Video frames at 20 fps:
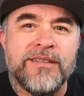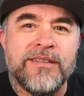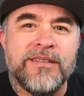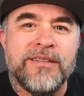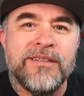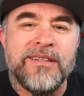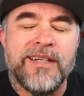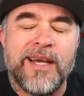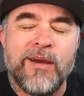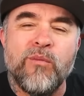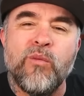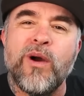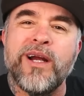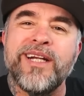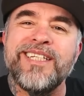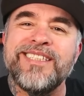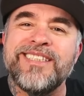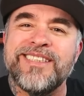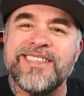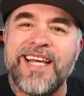And what he
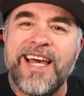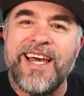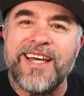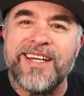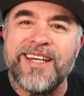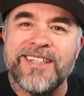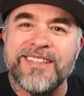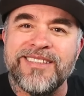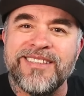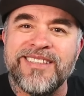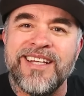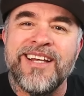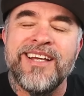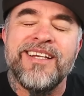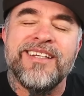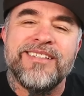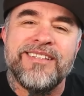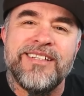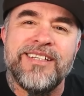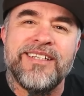says
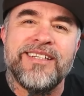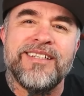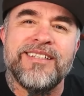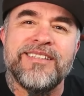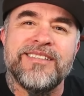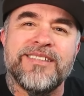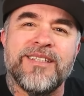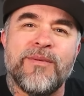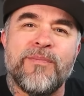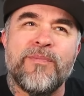is